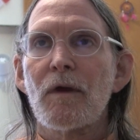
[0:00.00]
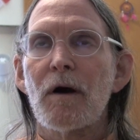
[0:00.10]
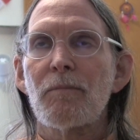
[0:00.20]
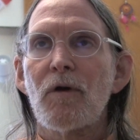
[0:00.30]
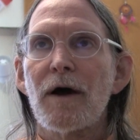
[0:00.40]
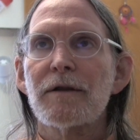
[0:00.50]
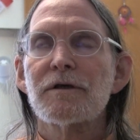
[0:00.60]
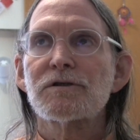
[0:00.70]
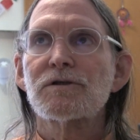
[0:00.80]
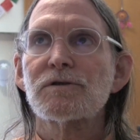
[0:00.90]
Our
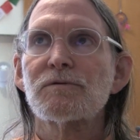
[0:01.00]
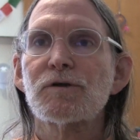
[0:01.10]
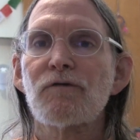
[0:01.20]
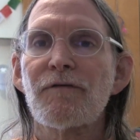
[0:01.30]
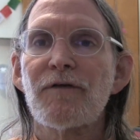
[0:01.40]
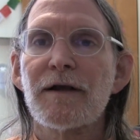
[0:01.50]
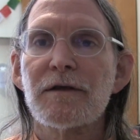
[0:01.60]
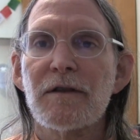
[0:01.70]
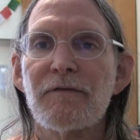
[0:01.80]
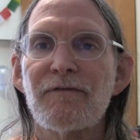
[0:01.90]
blindness is
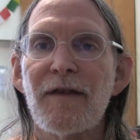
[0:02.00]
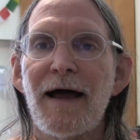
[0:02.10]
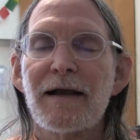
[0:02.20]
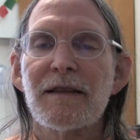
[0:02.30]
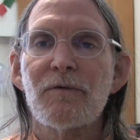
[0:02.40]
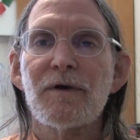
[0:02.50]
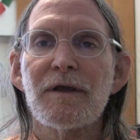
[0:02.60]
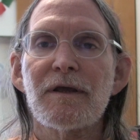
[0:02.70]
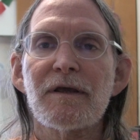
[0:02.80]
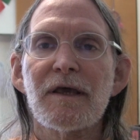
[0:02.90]
reflecting the fact that we,
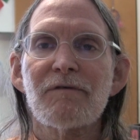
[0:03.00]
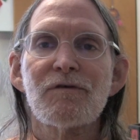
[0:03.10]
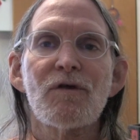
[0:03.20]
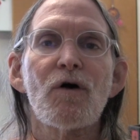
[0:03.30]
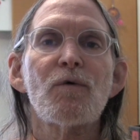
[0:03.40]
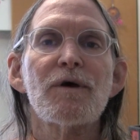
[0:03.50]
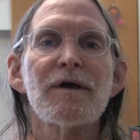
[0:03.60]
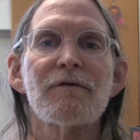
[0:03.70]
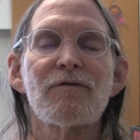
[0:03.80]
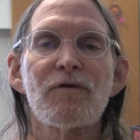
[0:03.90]
even though
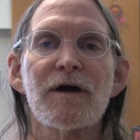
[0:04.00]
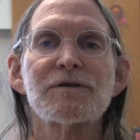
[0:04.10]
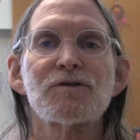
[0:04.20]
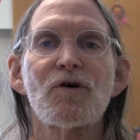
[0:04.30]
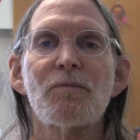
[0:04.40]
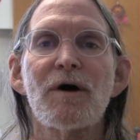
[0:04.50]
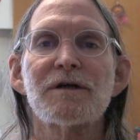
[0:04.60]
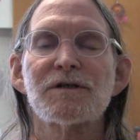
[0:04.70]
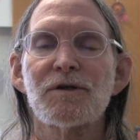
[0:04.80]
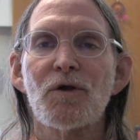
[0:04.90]
we've read so
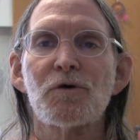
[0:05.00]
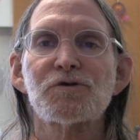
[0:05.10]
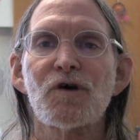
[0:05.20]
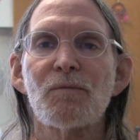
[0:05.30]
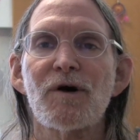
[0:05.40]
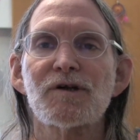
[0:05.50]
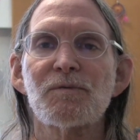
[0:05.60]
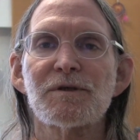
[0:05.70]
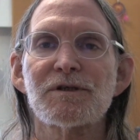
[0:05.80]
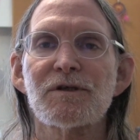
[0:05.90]
much and know so
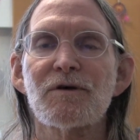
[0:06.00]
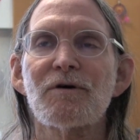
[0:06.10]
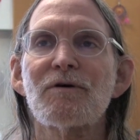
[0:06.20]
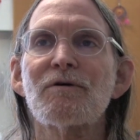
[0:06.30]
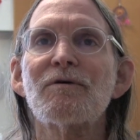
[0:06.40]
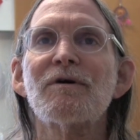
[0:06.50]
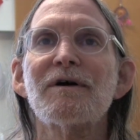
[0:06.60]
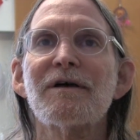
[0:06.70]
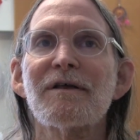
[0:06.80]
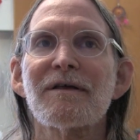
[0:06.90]
much, we still
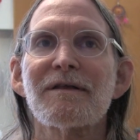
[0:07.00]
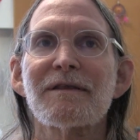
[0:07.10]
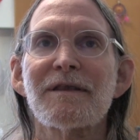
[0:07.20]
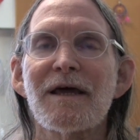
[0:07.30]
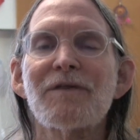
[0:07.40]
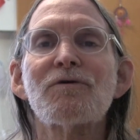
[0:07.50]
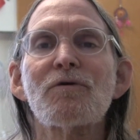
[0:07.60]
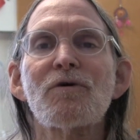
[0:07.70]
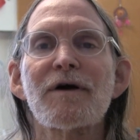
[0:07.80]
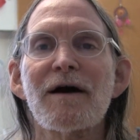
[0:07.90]
tend
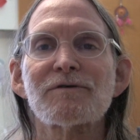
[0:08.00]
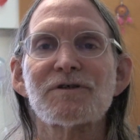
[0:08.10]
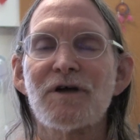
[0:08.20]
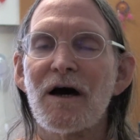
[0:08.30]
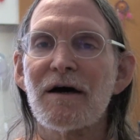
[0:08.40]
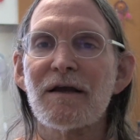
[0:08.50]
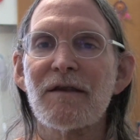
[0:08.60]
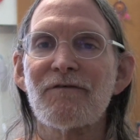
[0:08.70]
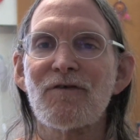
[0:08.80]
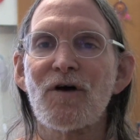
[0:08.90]
to look
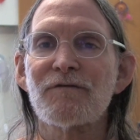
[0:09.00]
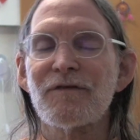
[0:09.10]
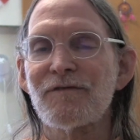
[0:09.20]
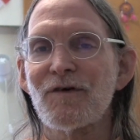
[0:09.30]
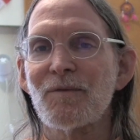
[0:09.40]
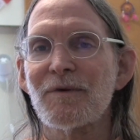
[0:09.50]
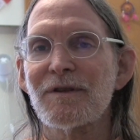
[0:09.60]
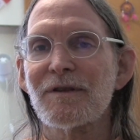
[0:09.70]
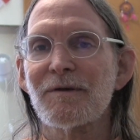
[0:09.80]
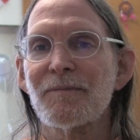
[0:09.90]
outside for our
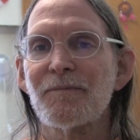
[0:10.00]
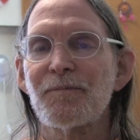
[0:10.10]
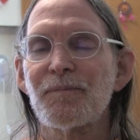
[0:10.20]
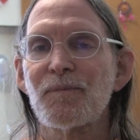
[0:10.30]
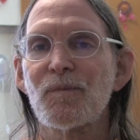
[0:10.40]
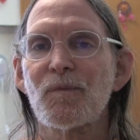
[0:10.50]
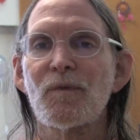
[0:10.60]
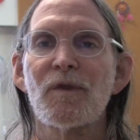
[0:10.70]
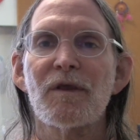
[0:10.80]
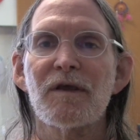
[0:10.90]
fulfillment,
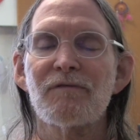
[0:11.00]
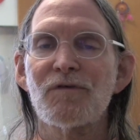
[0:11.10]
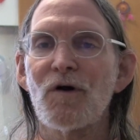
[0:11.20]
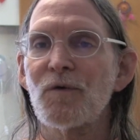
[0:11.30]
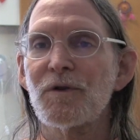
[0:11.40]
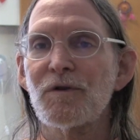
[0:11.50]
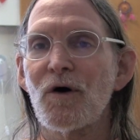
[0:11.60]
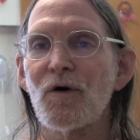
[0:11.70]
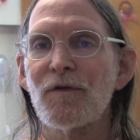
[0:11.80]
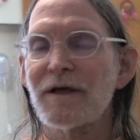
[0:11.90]
even though we
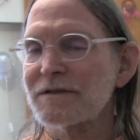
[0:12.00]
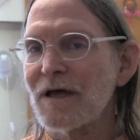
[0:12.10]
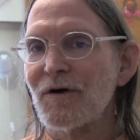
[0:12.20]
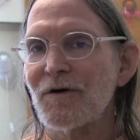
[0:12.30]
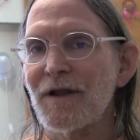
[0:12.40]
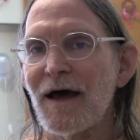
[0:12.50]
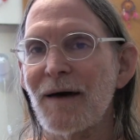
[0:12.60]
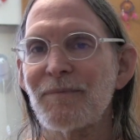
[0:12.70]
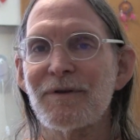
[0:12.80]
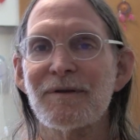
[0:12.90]
know that's not going to
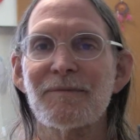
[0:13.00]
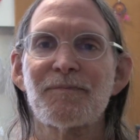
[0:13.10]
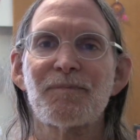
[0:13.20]
happen.